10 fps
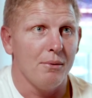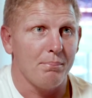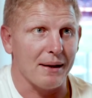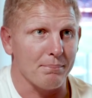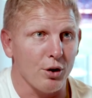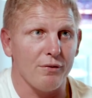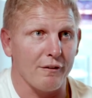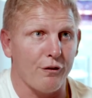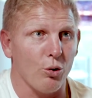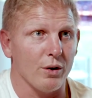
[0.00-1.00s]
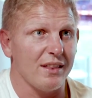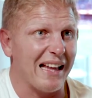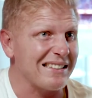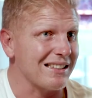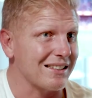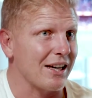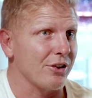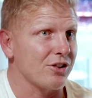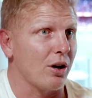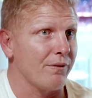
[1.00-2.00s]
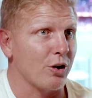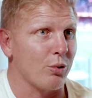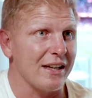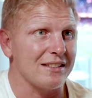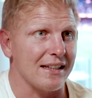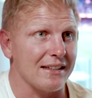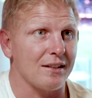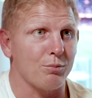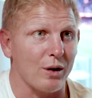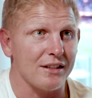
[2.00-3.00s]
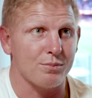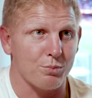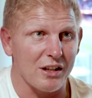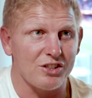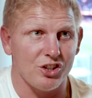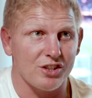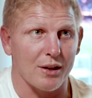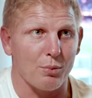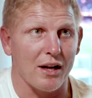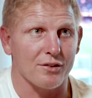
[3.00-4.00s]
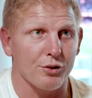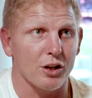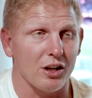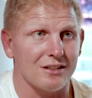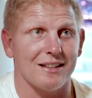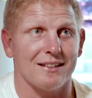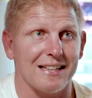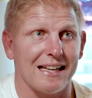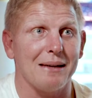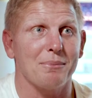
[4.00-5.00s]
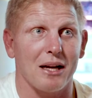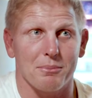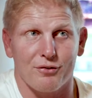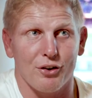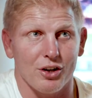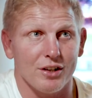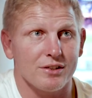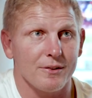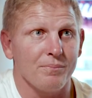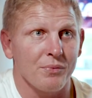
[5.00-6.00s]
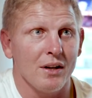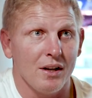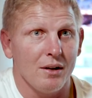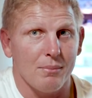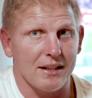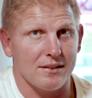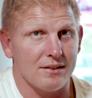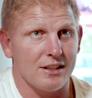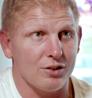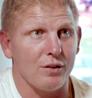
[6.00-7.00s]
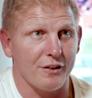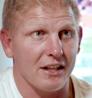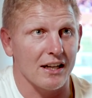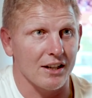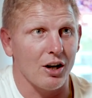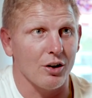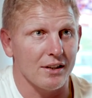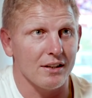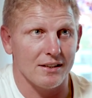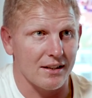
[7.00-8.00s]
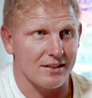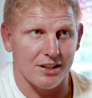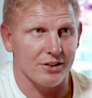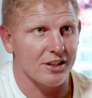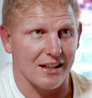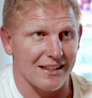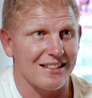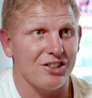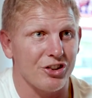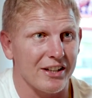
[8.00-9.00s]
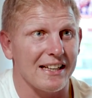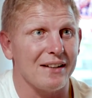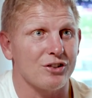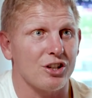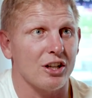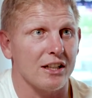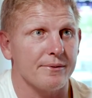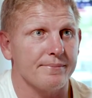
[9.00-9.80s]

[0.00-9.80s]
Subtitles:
But moving forward, that's the scary time for Queensland, is that once New South Wales realise that the team comes first, she's on for young and old. The series is going to continue to get even tighter.